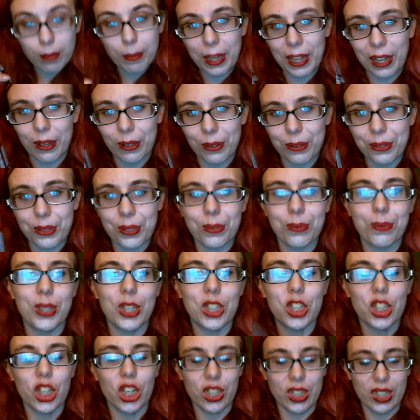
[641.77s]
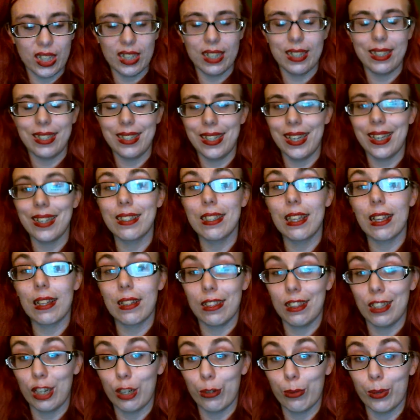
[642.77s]
about, which are the NYX
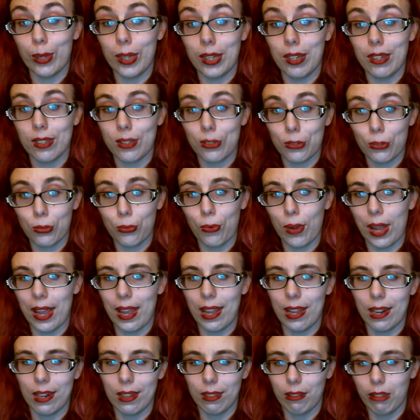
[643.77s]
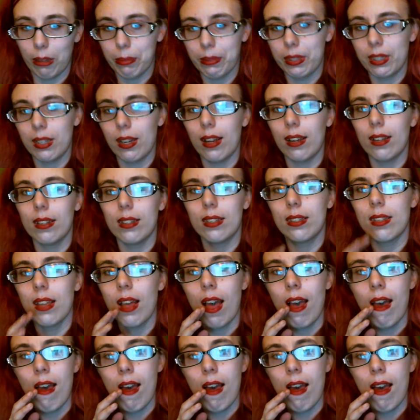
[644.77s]
Liquid Suede lipsticks.